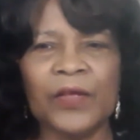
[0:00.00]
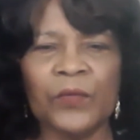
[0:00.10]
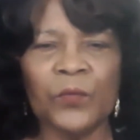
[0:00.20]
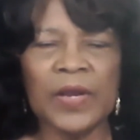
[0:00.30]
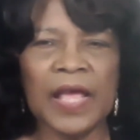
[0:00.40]

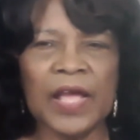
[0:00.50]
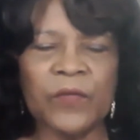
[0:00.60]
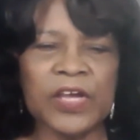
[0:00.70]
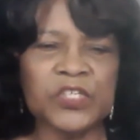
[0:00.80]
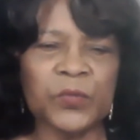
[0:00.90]
when I
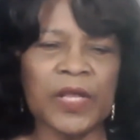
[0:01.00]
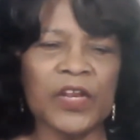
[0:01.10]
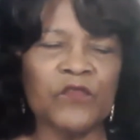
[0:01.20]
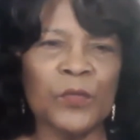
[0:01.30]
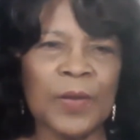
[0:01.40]

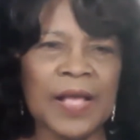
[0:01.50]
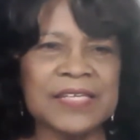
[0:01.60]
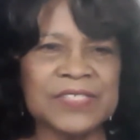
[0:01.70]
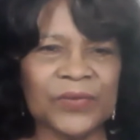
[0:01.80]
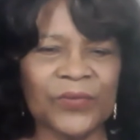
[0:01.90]
graduated from
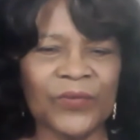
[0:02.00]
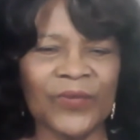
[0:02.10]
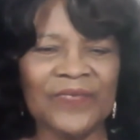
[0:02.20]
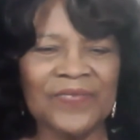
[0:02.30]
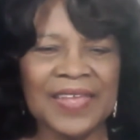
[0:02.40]
high
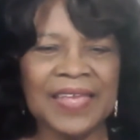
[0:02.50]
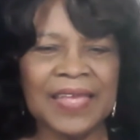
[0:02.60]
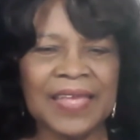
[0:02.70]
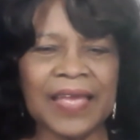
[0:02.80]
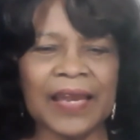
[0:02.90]
school.
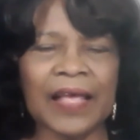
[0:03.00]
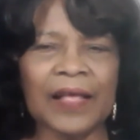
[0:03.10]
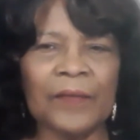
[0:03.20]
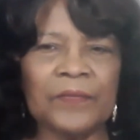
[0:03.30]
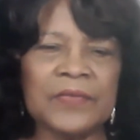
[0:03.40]
And
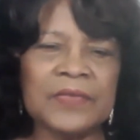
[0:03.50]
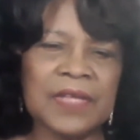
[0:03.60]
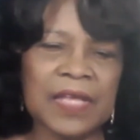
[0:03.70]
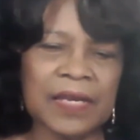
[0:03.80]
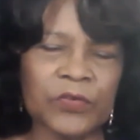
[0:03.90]

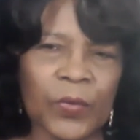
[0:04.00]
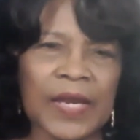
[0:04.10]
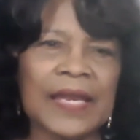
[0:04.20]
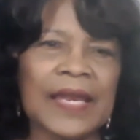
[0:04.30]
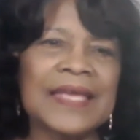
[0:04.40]
in
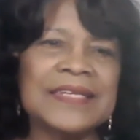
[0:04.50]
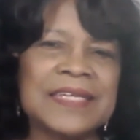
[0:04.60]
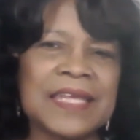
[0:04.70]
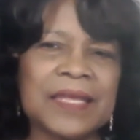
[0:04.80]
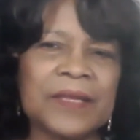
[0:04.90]

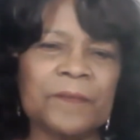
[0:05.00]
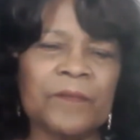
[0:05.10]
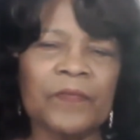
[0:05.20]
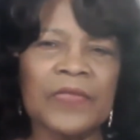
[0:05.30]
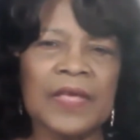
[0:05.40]

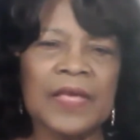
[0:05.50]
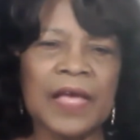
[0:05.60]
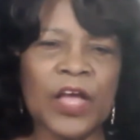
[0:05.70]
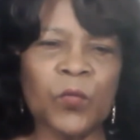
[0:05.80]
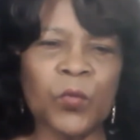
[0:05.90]
2019,
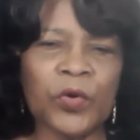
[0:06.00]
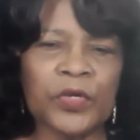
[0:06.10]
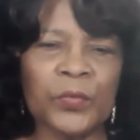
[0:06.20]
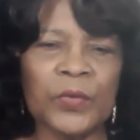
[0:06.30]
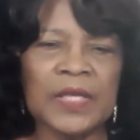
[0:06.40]
I
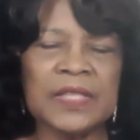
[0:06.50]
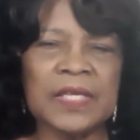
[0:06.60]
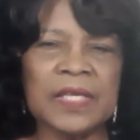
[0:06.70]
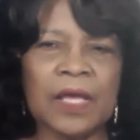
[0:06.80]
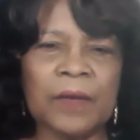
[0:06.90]
worked with
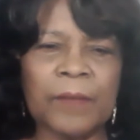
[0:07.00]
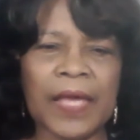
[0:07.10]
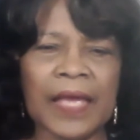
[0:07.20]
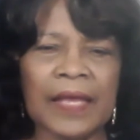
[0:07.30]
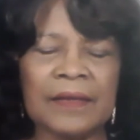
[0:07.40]
a young
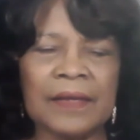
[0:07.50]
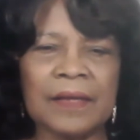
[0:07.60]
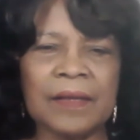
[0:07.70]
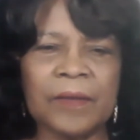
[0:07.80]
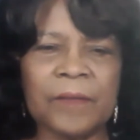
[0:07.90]
man
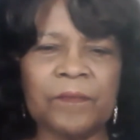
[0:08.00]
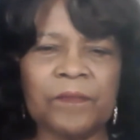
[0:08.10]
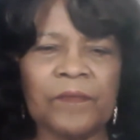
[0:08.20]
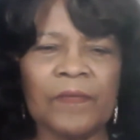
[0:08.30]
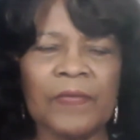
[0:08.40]

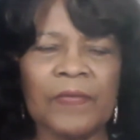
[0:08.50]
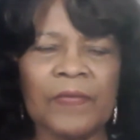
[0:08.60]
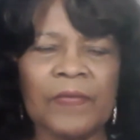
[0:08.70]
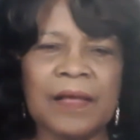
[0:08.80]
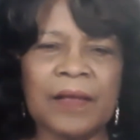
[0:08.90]

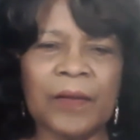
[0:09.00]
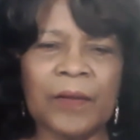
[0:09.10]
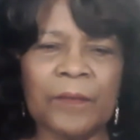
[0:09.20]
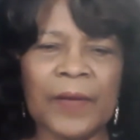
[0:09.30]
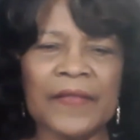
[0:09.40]

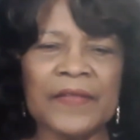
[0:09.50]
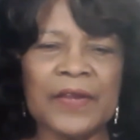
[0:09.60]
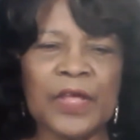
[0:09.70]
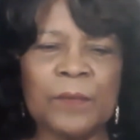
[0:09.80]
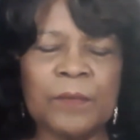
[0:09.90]
by the
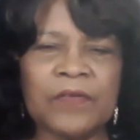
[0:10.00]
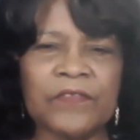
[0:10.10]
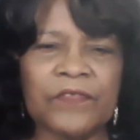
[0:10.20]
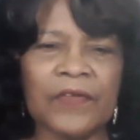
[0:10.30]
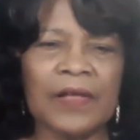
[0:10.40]
name
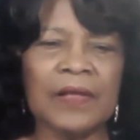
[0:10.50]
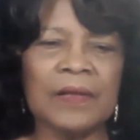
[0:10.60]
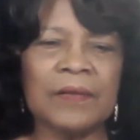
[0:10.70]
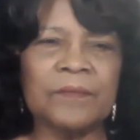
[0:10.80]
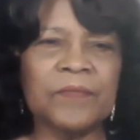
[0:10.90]
of
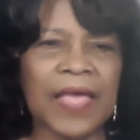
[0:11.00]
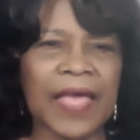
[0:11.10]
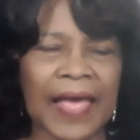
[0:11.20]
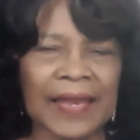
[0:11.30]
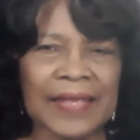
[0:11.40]

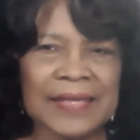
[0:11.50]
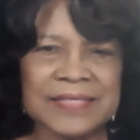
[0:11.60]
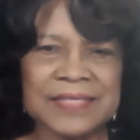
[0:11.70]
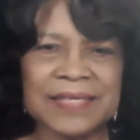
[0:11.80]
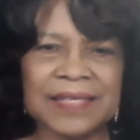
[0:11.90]
Alex,